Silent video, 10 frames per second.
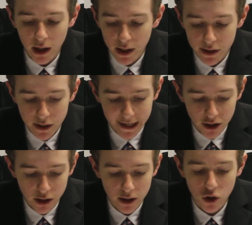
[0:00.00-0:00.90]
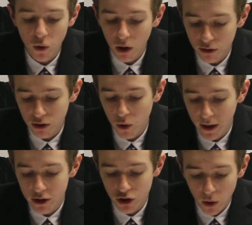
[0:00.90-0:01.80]
His section is also
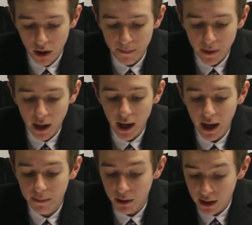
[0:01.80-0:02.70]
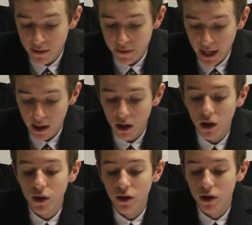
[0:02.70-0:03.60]
quite short, and believed that
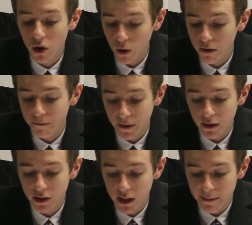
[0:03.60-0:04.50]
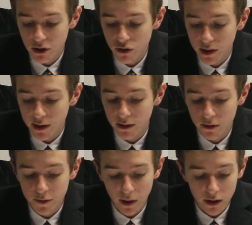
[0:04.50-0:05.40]
the court failed to demonstrate that the
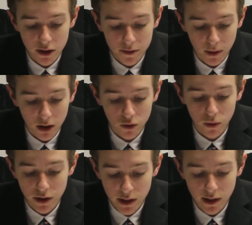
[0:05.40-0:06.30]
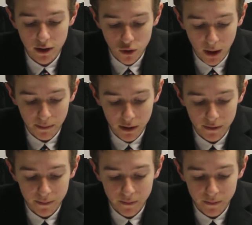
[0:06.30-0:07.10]
respondent's marks were indeed disruptive.